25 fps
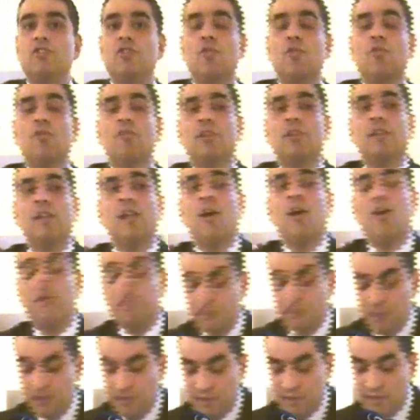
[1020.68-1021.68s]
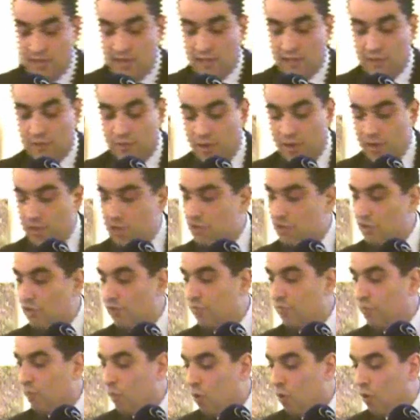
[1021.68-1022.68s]
shortly after the declaration
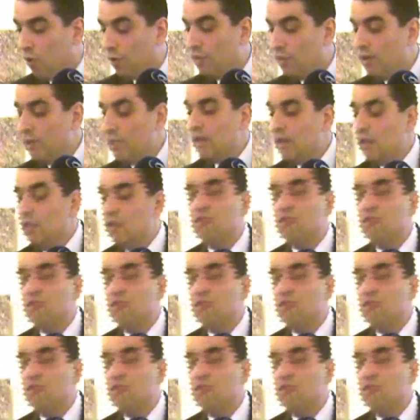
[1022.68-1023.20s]
of war?